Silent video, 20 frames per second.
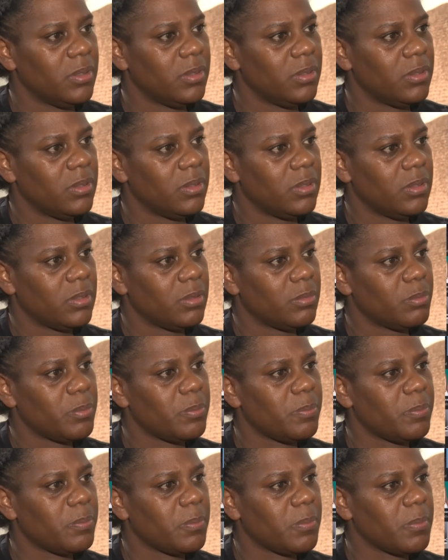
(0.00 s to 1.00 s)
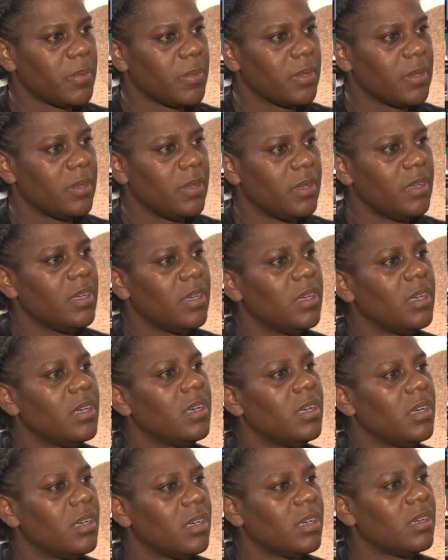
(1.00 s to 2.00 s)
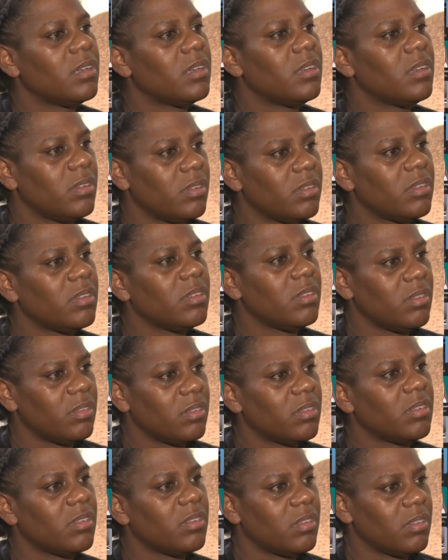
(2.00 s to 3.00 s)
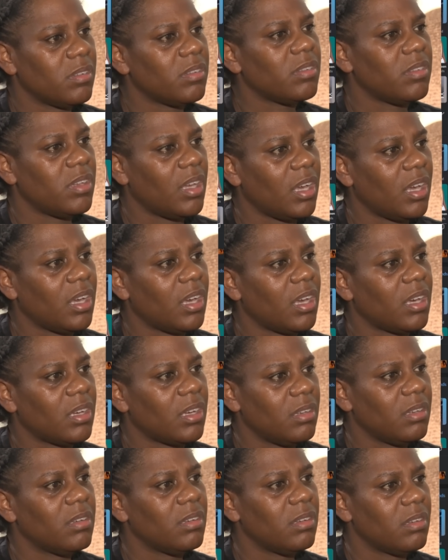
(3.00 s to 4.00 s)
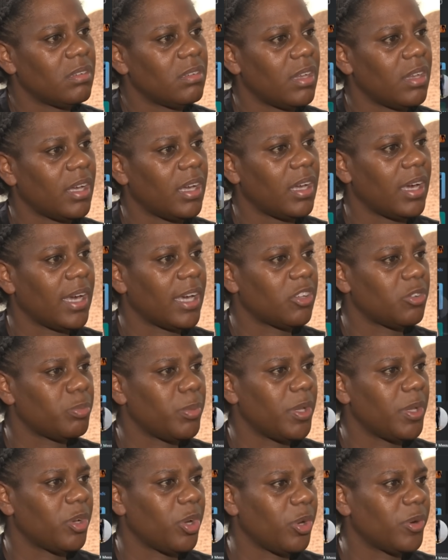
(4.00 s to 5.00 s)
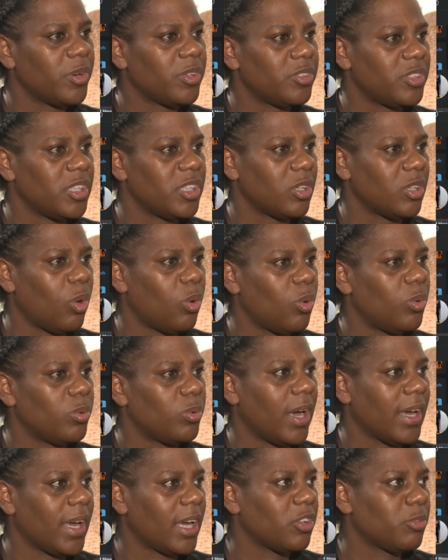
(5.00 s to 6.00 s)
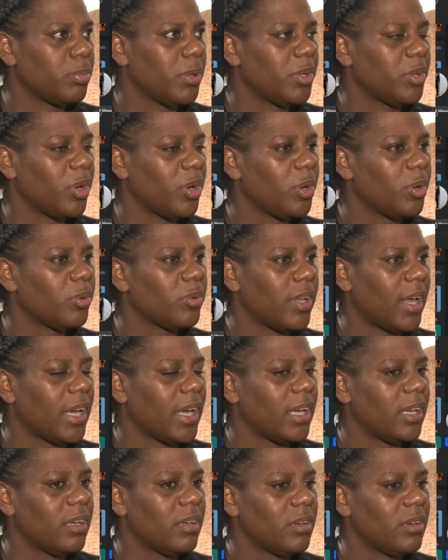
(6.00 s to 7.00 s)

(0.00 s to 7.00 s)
She doesn't want the contact in light of what's happened just in the recent months? Yeah. Like, I got to explain to her as she get old. I got to explain to her, like,